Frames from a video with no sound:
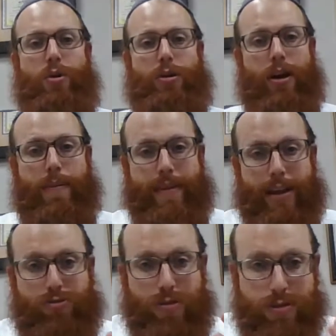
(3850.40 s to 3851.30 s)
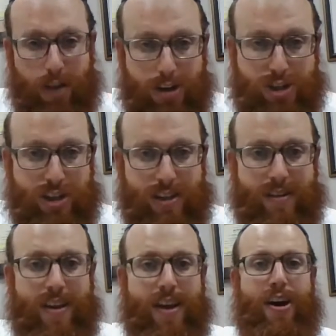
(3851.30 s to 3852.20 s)
We'll talk about the
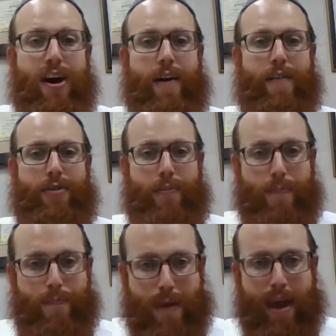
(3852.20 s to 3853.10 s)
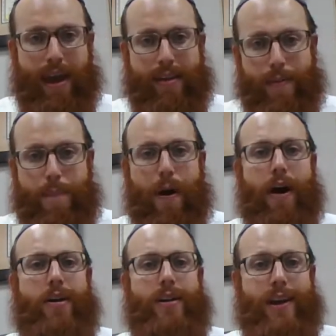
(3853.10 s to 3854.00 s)
introduction of the main
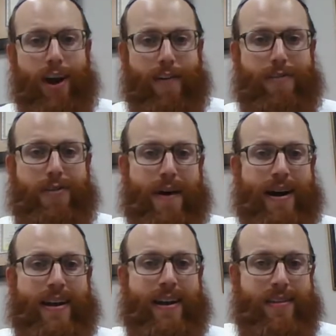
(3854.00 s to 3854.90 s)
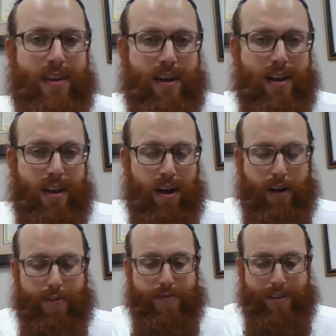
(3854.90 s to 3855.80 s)
body of the Magid,
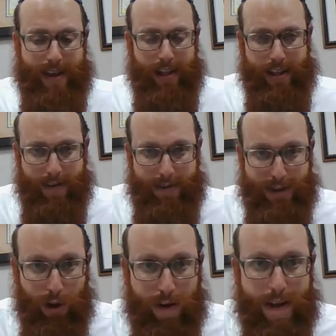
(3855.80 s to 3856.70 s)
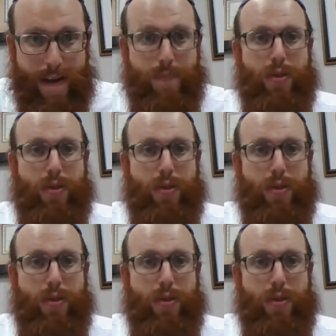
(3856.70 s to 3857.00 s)
of the telling of the story.